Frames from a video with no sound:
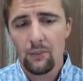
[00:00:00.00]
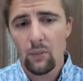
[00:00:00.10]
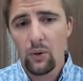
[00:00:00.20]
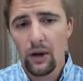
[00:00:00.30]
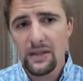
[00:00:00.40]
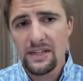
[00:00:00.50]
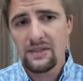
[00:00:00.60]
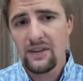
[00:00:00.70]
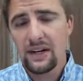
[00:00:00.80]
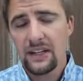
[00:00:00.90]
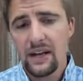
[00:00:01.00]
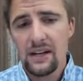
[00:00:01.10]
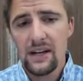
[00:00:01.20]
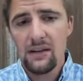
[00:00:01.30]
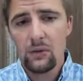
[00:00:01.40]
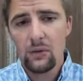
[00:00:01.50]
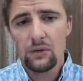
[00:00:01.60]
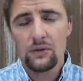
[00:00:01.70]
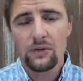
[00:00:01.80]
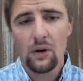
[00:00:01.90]
We want to disinfect that navel.
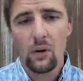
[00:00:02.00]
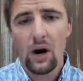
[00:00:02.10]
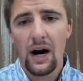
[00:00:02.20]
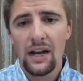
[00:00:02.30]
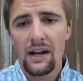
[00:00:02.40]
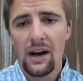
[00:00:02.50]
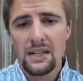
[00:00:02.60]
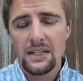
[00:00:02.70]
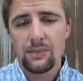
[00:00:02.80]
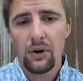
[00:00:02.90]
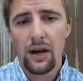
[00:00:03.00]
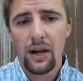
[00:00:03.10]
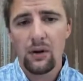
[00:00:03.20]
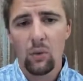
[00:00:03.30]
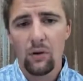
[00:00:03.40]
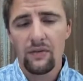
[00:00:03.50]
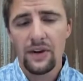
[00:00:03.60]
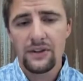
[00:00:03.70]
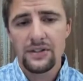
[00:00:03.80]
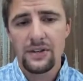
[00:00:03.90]
So iodine spray or
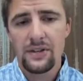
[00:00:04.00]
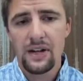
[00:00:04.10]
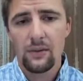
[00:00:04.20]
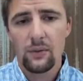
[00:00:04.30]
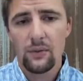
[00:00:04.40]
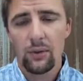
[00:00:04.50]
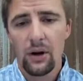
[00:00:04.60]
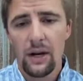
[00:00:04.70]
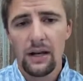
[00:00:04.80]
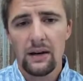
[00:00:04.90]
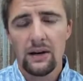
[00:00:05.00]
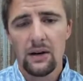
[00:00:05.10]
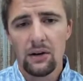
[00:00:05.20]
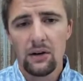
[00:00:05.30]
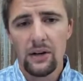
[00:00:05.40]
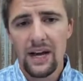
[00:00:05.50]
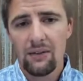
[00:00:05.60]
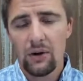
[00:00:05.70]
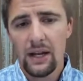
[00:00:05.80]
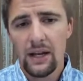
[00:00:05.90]
Vetericyn navel spray, good to
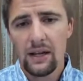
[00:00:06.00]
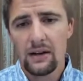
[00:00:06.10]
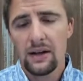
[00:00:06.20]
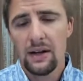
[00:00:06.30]
have on hand.